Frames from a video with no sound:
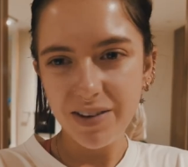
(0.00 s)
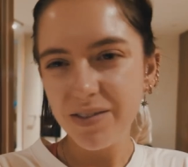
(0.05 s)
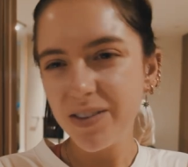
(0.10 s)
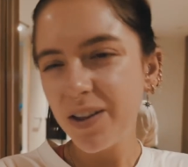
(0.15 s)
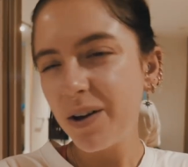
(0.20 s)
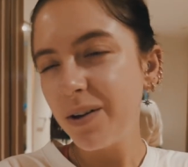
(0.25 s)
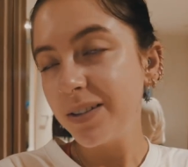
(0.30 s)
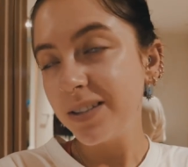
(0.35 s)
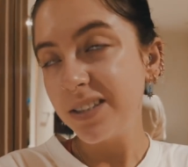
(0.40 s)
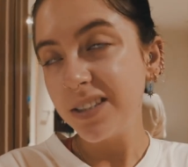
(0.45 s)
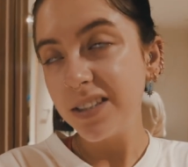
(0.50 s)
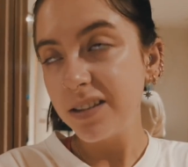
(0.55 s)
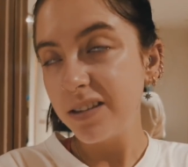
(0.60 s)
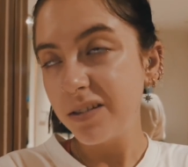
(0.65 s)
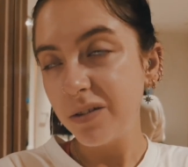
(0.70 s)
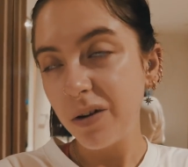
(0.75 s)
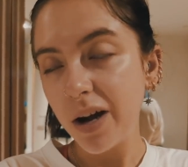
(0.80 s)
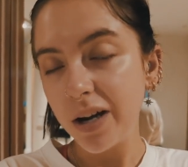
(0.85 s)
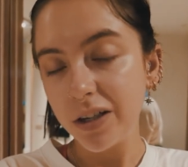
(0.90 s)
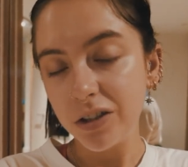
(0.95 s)
even though it's
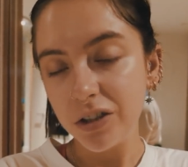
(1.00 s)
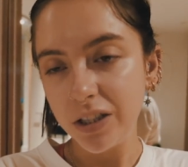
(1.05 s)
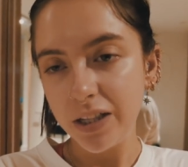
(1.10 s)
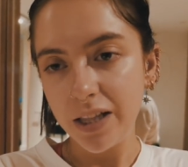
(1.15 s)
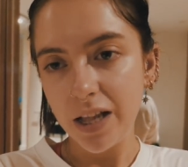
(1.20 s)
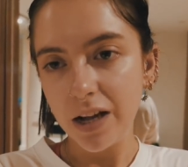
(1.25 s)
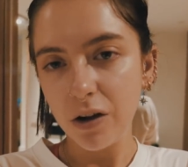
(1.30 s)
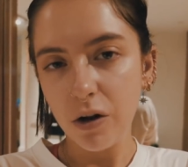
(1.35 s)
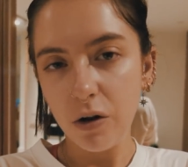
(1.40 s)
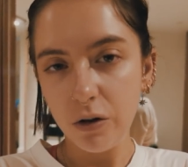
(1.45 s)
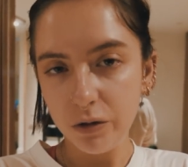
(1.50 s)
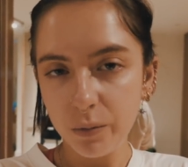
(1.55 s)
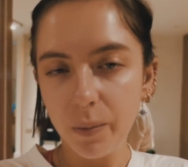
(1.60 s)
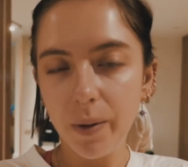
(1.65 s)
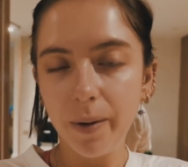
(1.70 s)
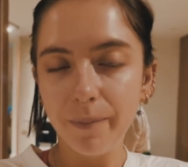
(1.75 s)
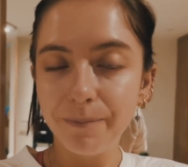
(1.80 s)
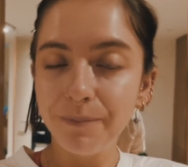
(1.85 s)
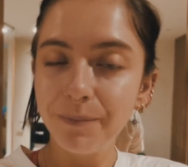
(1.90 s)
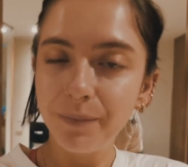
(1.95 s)
still not actually that cold,
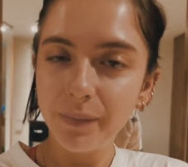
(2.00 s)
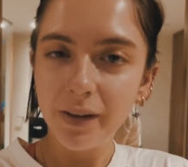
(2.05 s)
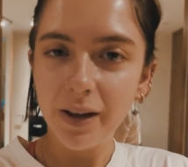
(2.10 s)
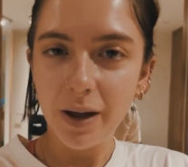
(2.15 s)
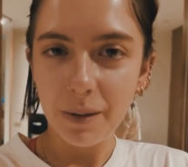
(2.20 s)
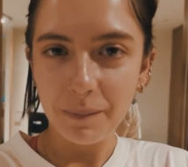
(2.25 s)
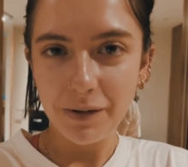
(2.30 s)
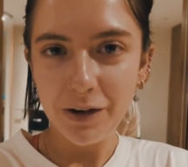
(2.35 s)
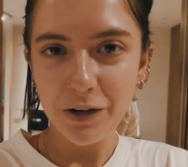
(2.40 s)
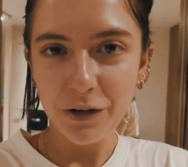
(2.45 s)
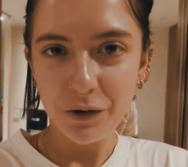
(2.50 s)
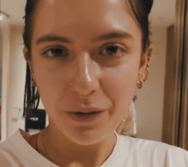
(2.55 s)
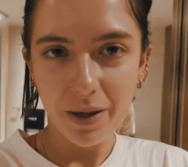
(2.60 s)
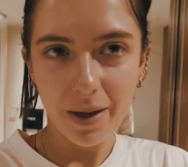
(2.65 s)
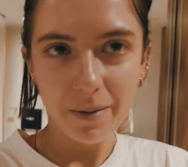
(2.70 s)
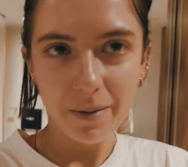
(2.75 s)
but I'm going to do